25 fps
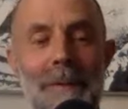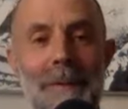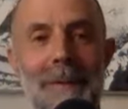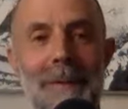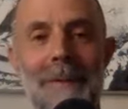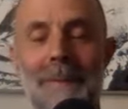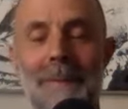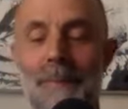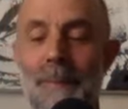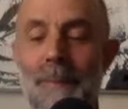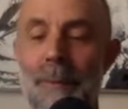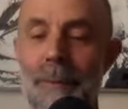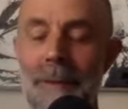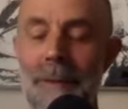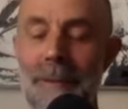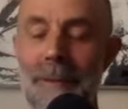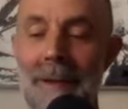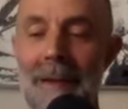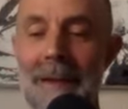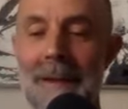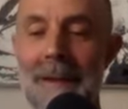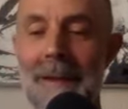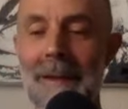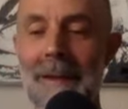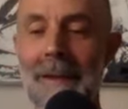Just put
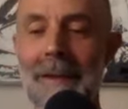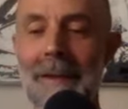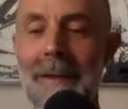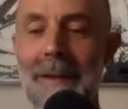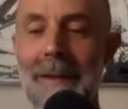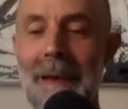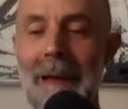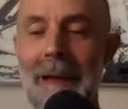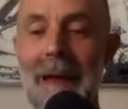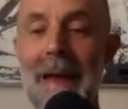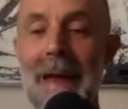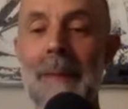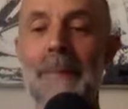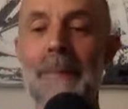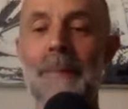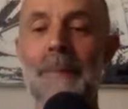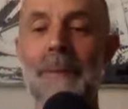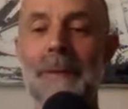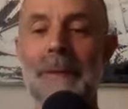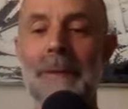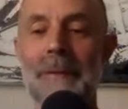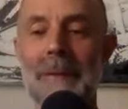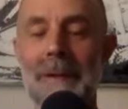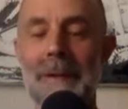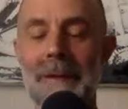that little gap
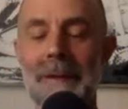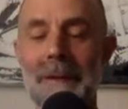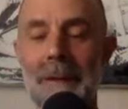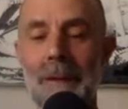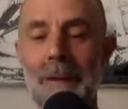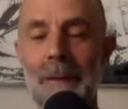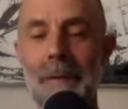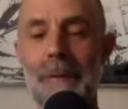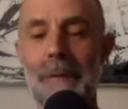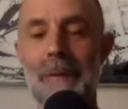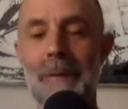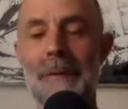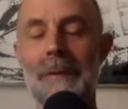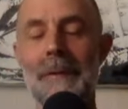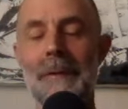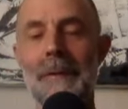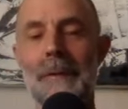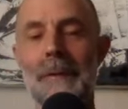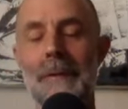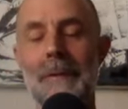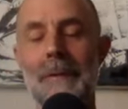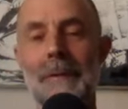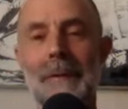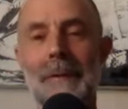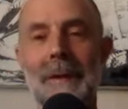between you and
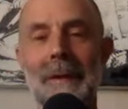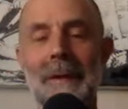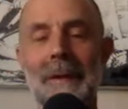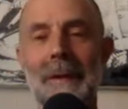your,